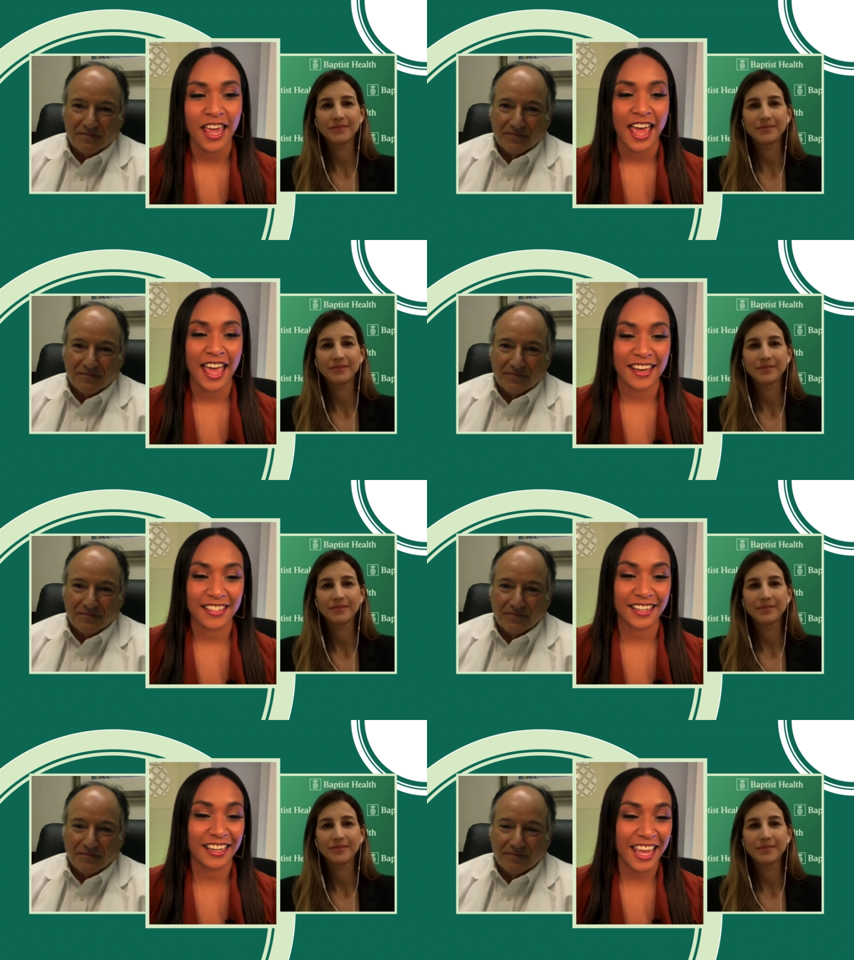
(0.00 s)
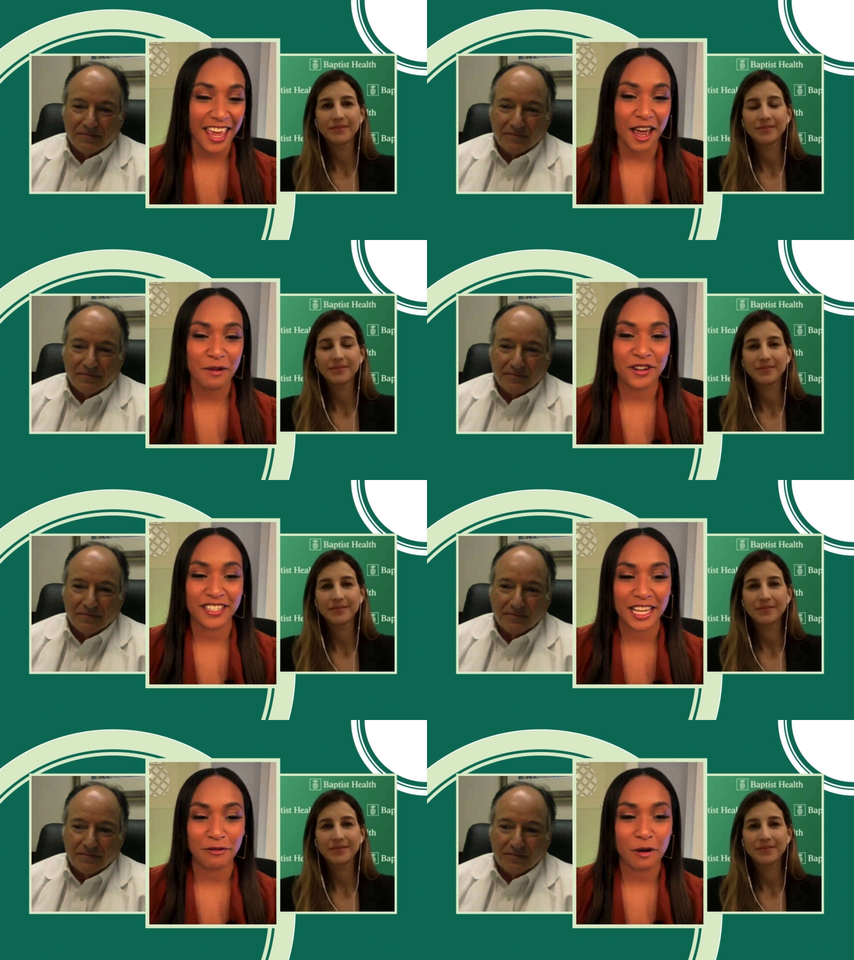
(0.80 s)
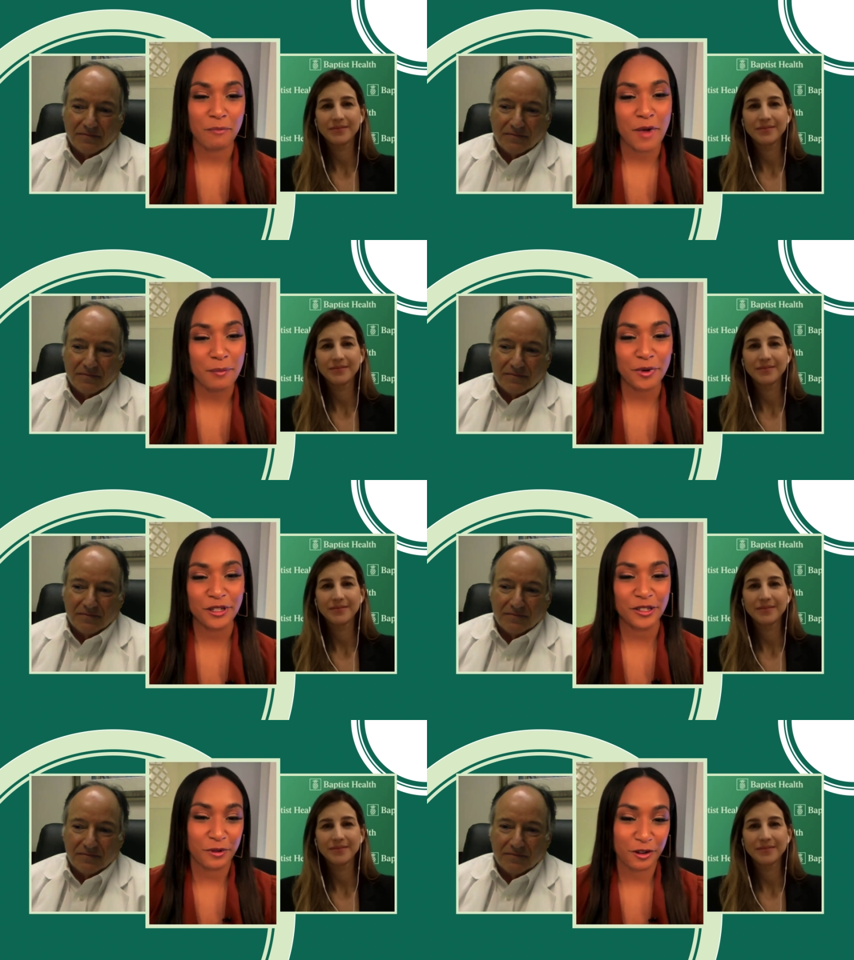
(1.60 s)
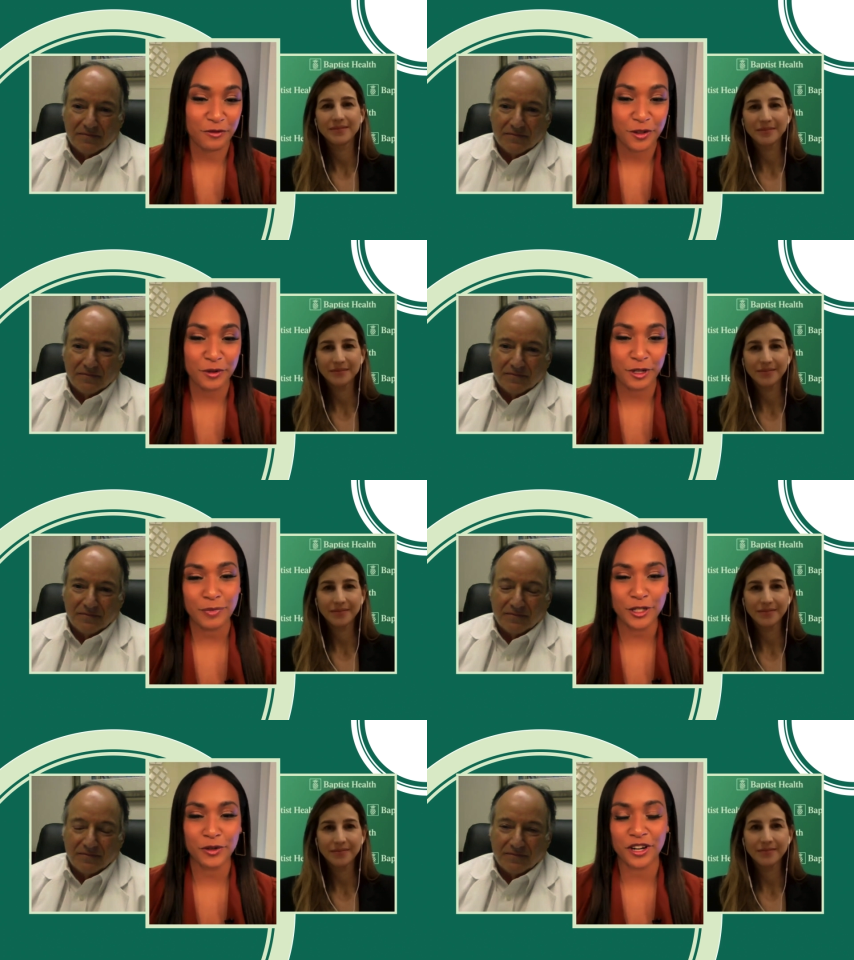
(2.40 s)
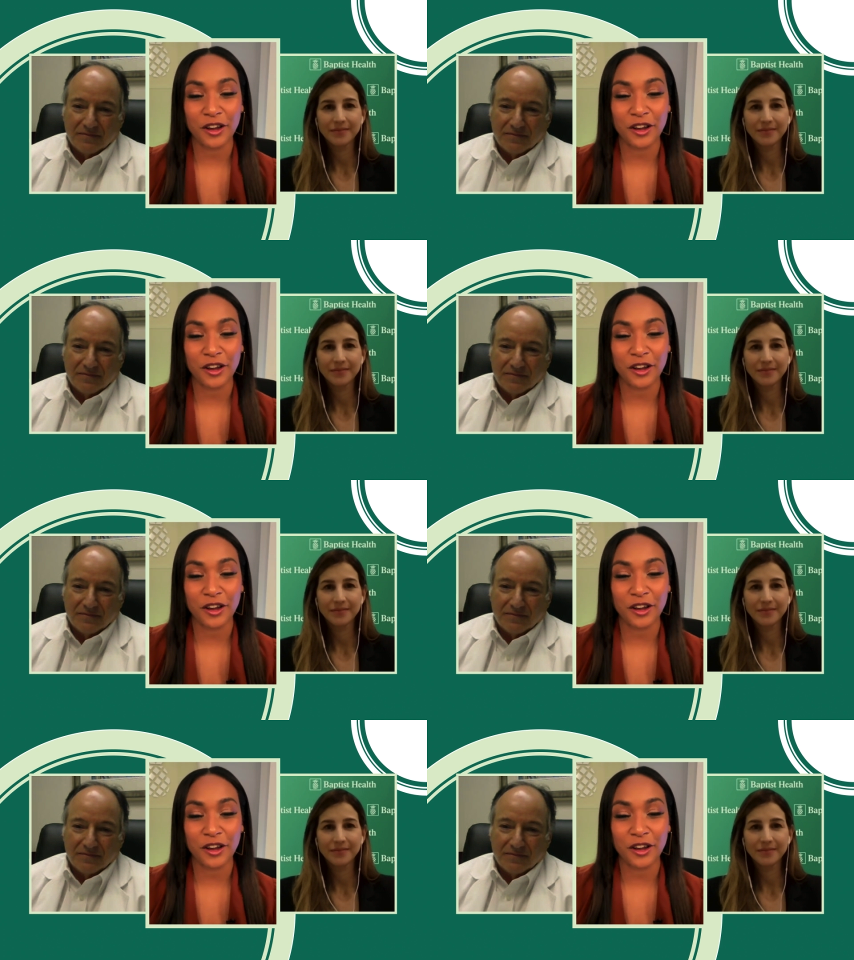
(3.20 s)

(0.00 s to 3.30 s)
Speaker 1: And again, I want to say remember to our viewers, be sure to